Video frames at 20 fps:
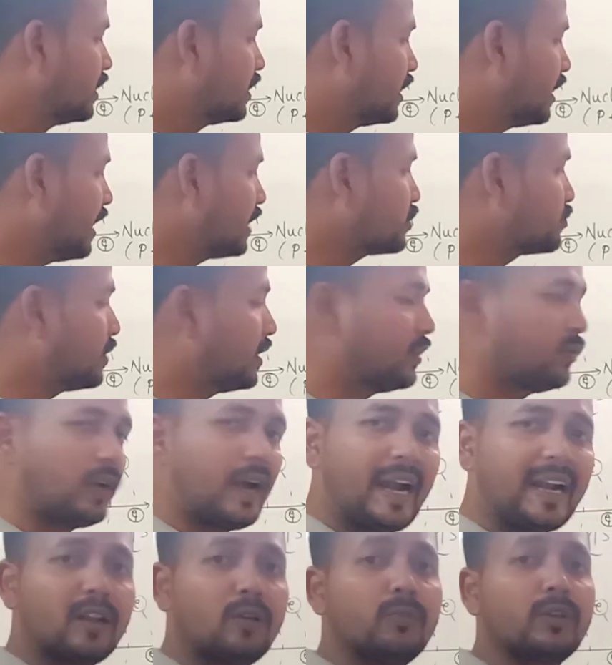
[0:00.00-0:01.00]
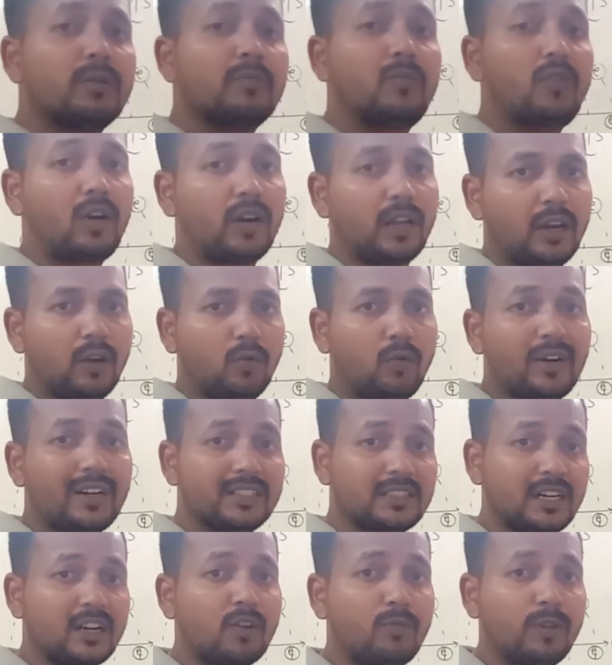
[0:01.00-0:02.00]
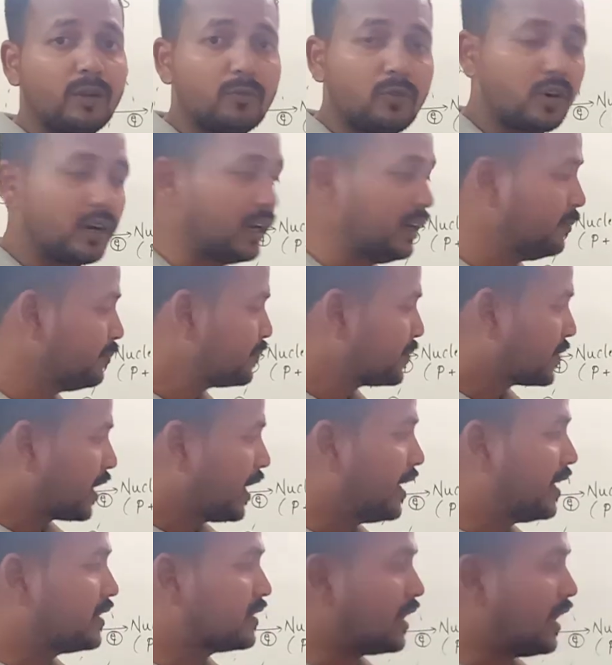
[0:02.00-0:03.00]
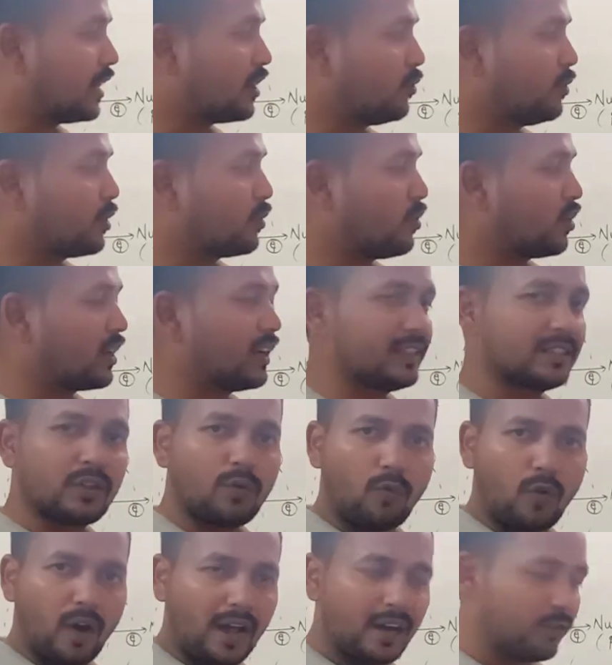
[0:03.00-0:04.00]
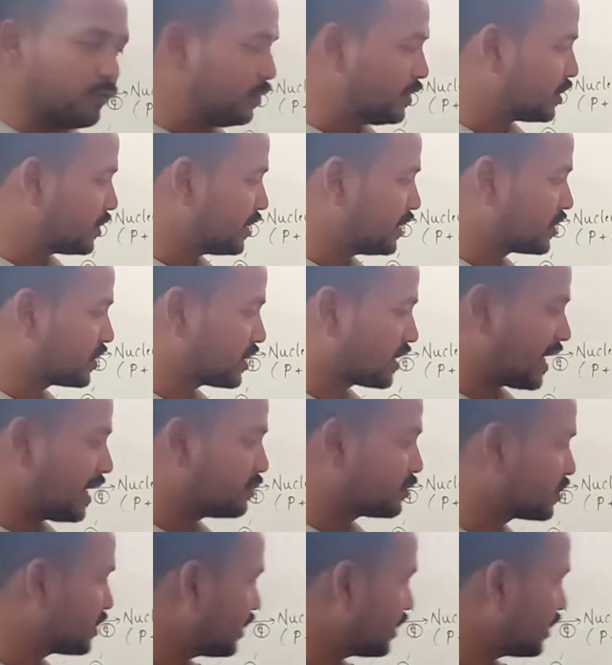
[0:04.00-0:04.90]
The next one, atomic model. What is atomic model? Atomic model is the one which describes